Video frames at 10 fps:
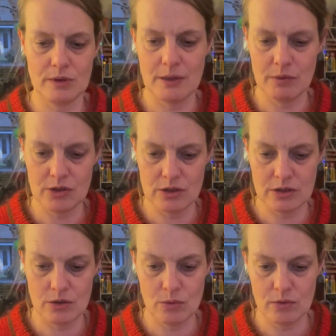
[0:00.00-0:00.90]
can we
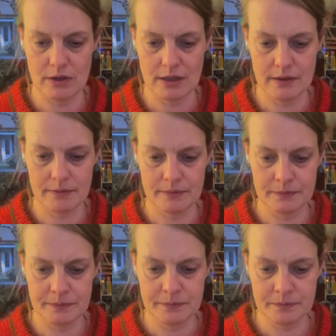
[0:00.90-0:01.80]
just note that
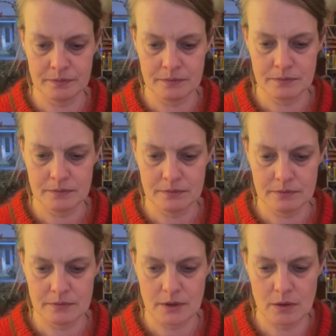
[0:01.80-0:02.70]

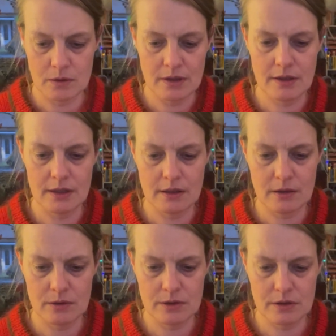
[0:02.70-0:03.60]
I think
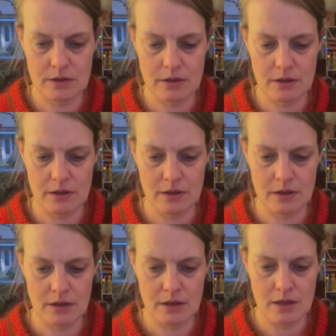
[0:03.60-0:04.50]
there's
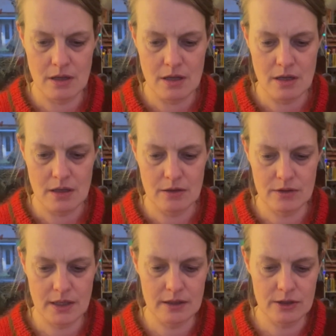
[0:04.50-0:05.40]

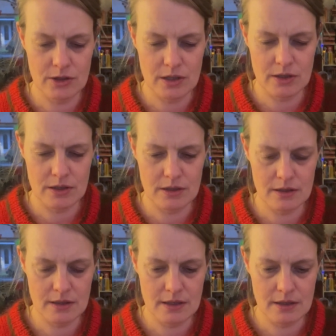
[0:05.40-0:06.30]
illustrations
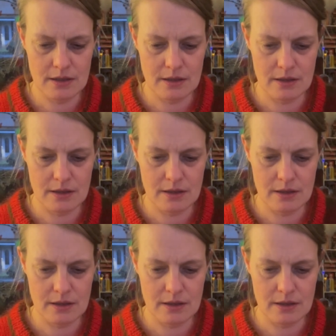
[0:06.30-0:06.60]
in this.